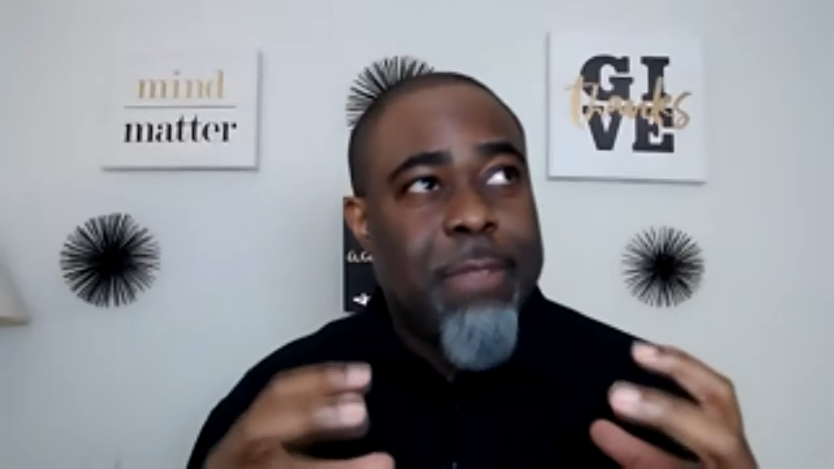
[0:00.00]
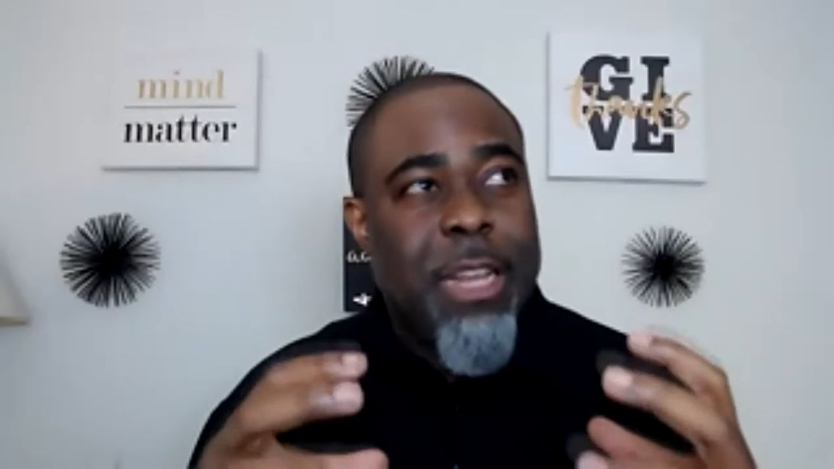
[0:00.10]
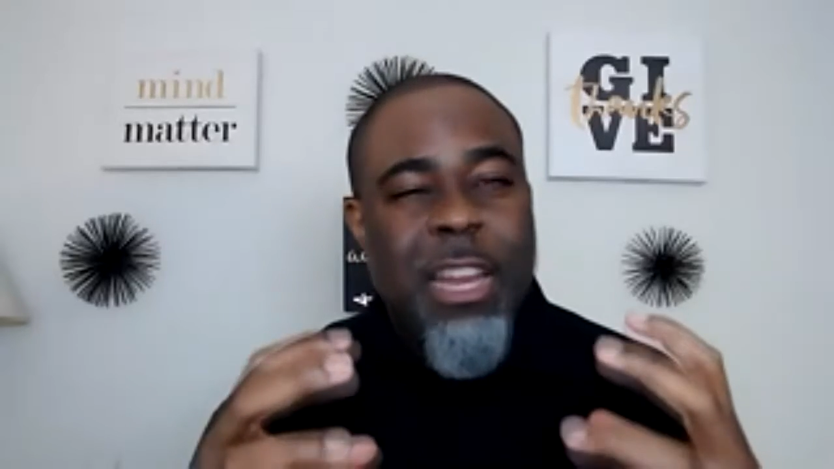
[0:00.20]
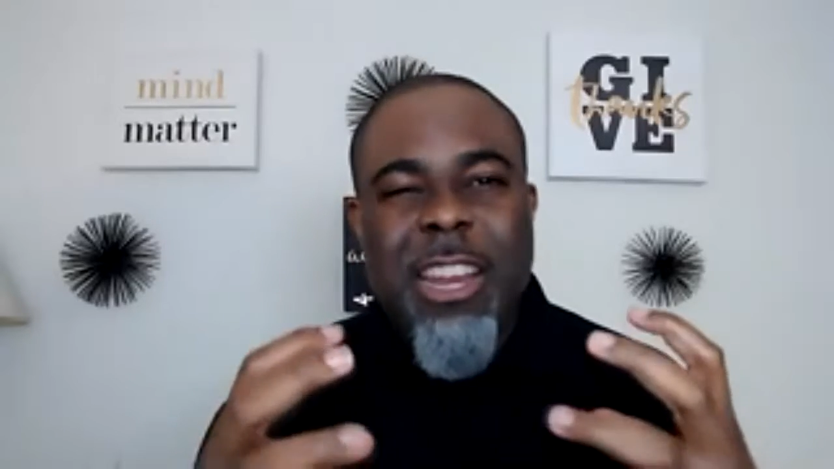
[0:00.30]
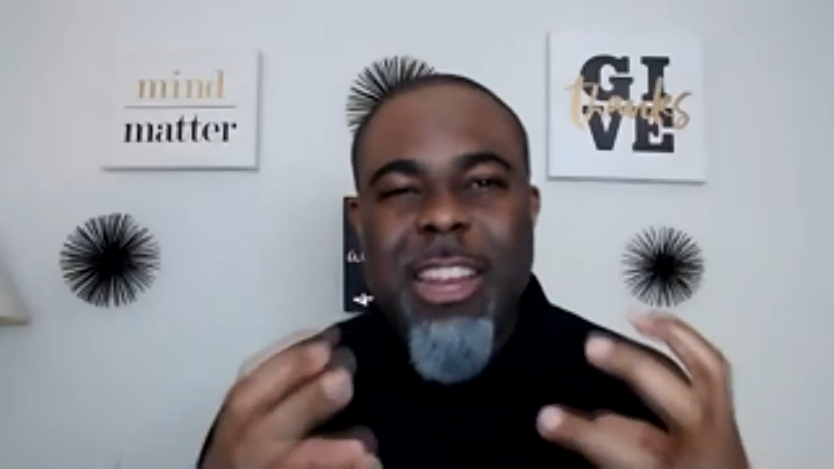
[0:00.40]

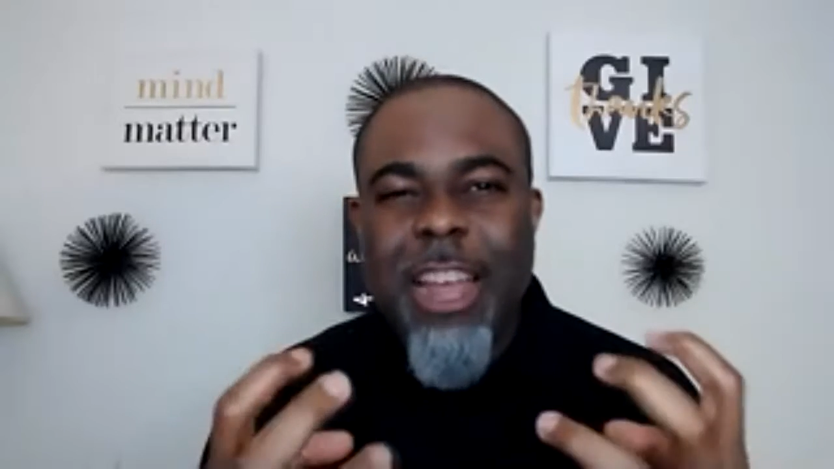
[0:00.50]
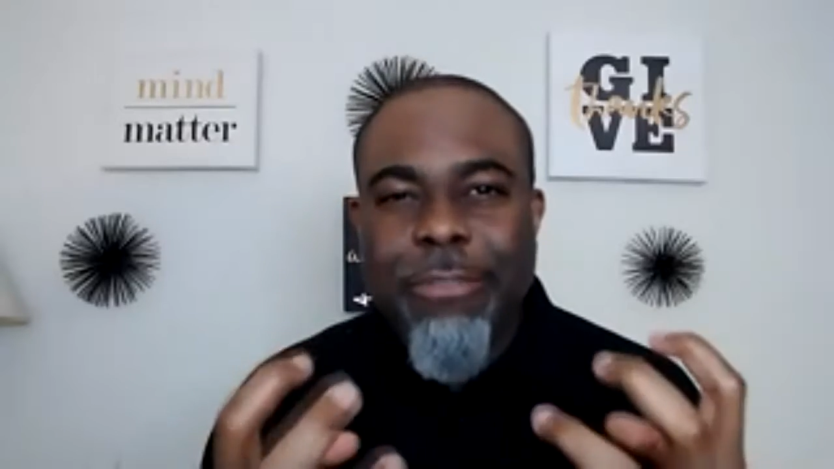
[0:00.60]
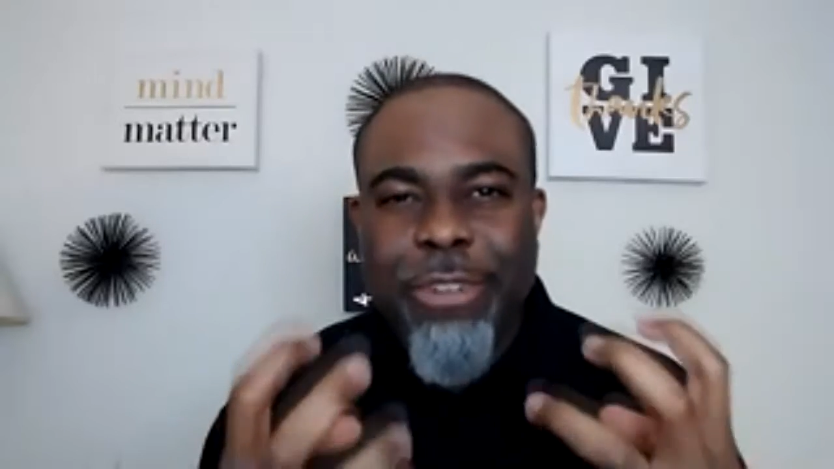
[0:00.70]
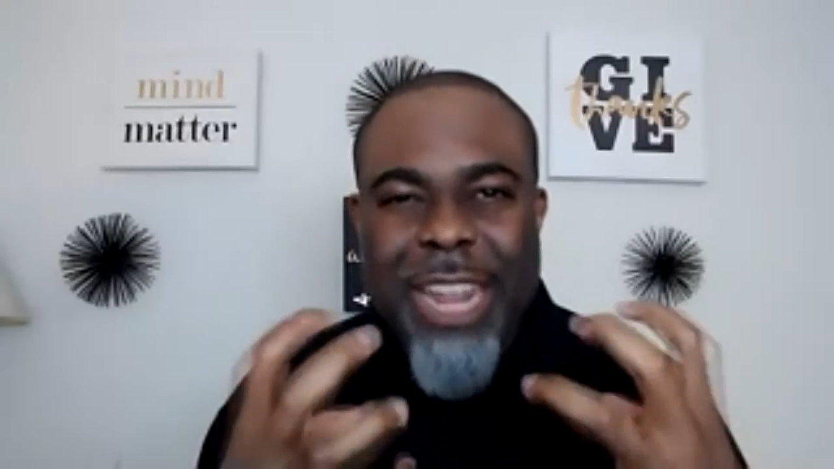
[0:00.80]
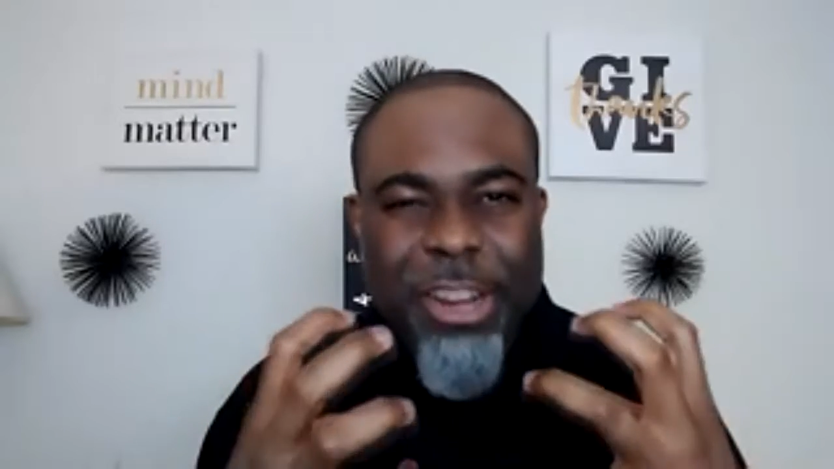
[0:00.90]

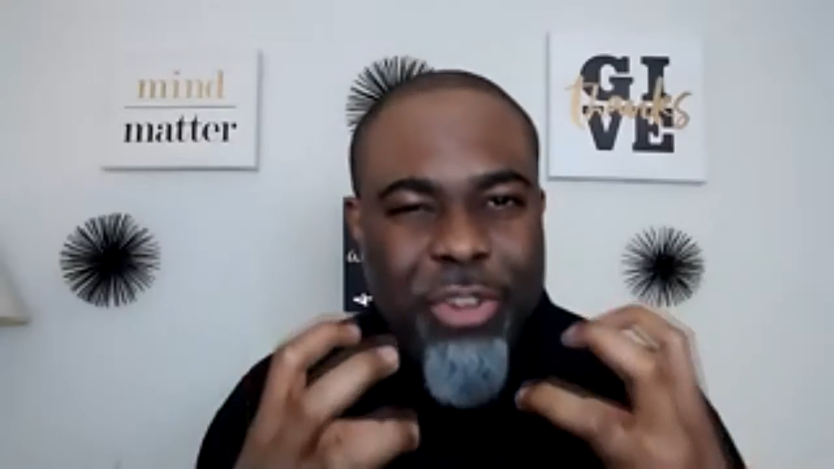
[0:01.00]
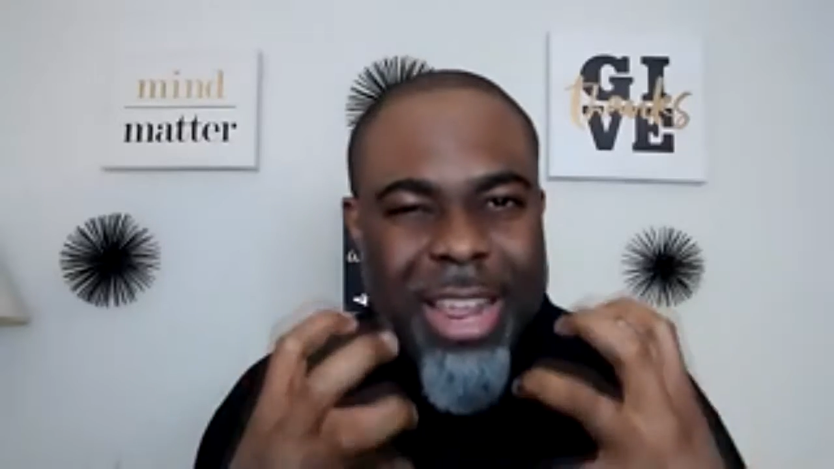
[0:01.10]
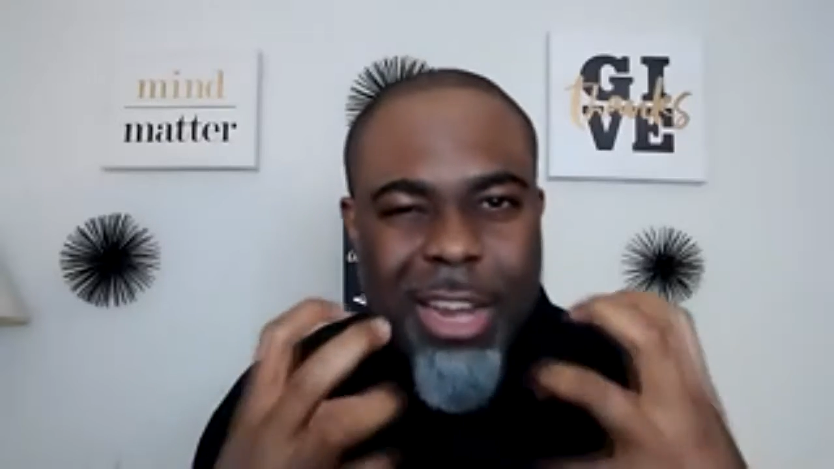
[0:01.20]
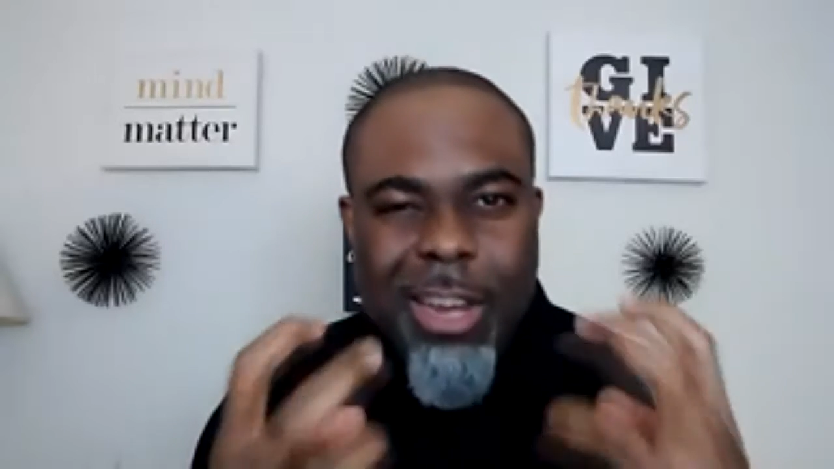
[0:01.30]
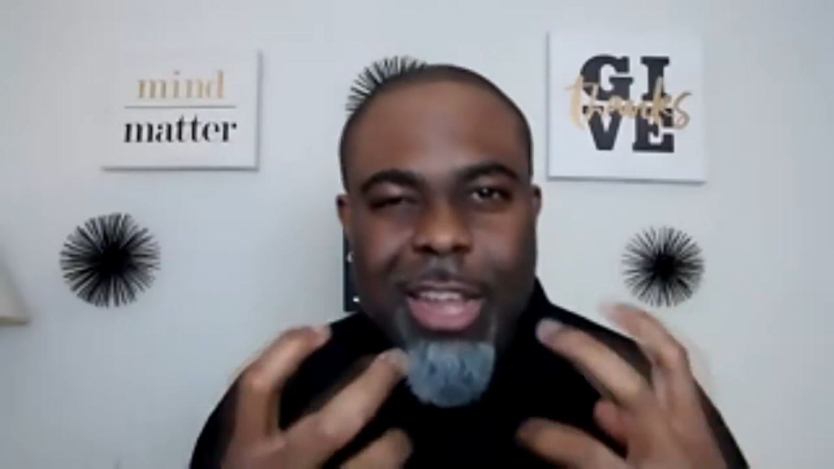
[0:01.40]
a
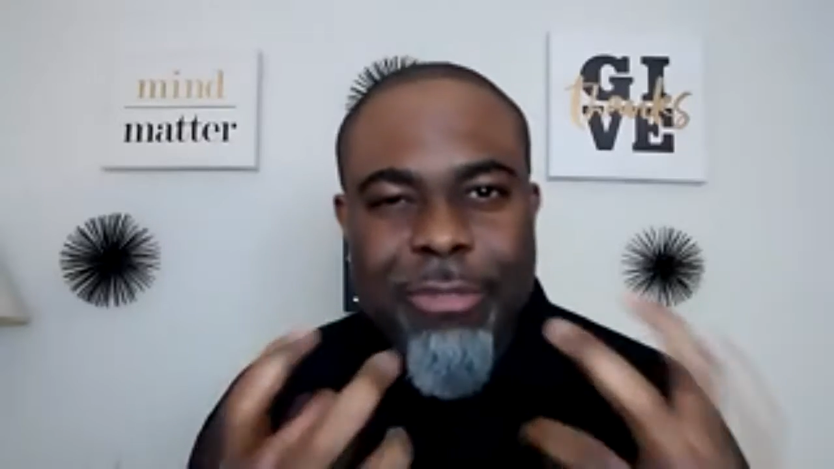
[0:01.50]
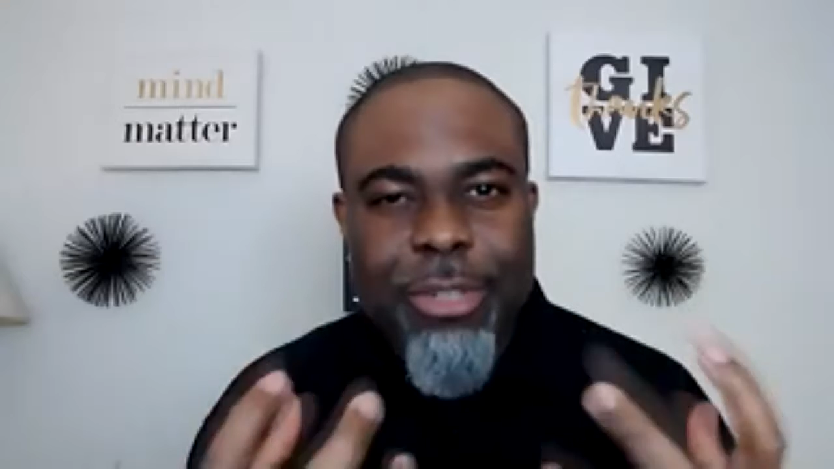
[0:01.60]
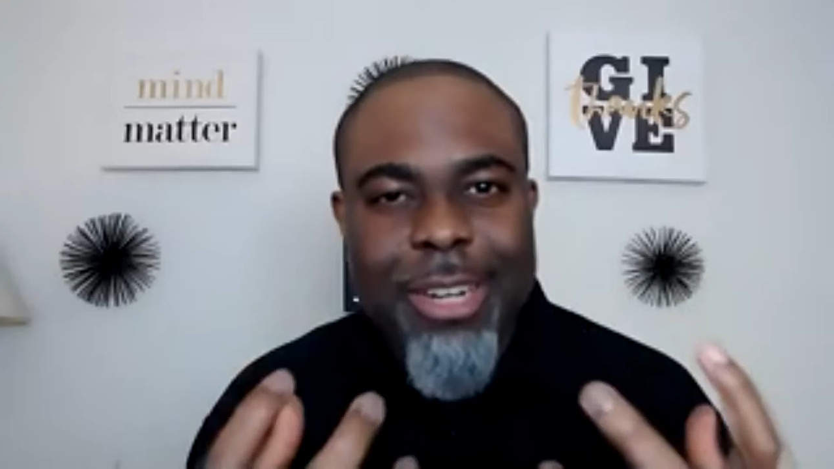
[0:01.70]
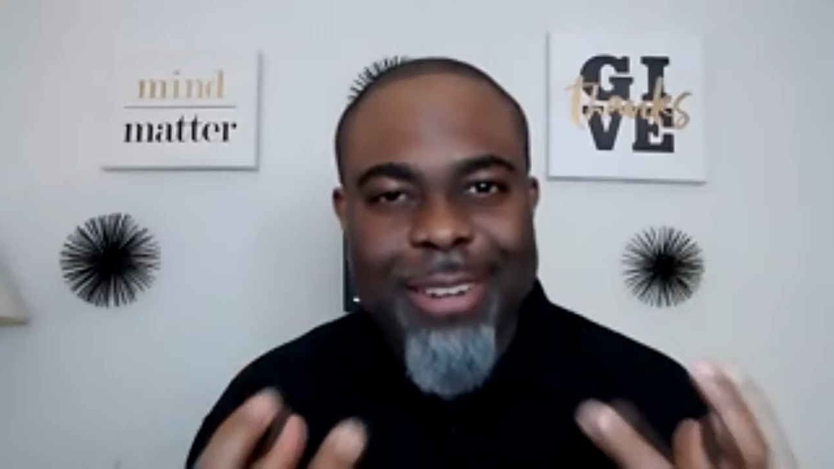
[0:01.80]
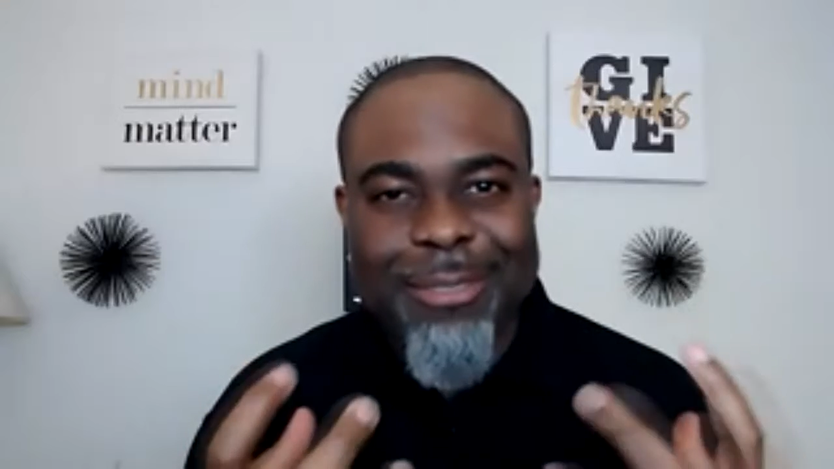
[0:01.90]
great lover